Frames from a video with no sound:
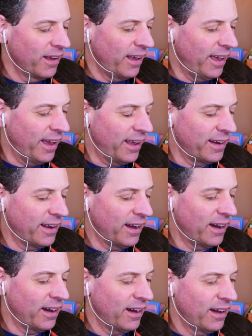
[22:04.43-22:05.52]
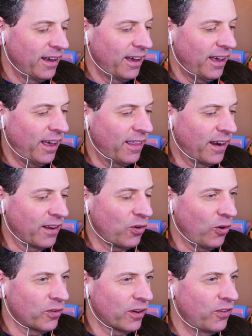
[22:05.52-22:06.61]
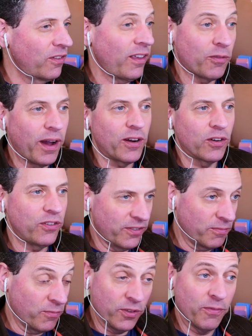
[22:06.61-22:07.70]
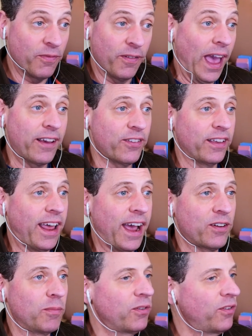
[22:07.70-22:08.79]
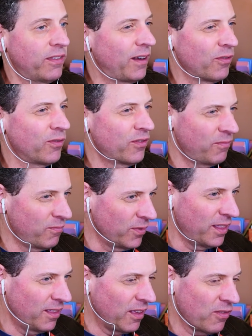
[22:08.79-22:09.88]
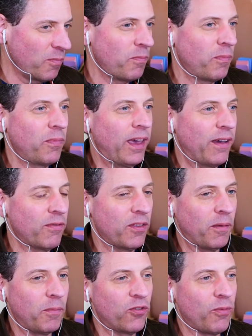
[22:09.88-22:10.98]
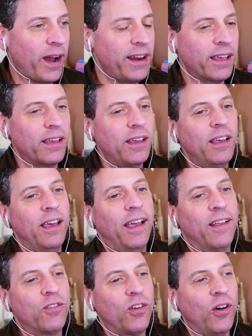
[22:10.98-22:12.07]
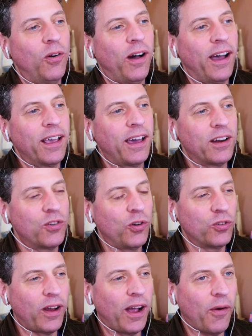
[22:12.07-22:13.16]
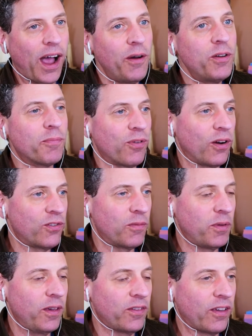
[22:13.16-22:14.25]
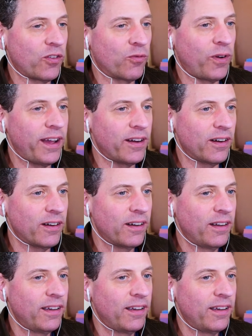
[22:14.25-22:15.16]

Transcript: And then I told her, because she's not a writer, she's an excellent actor, but she's never really hasn't done much writing. And so I kind of told her how I would approach the piece as a writer.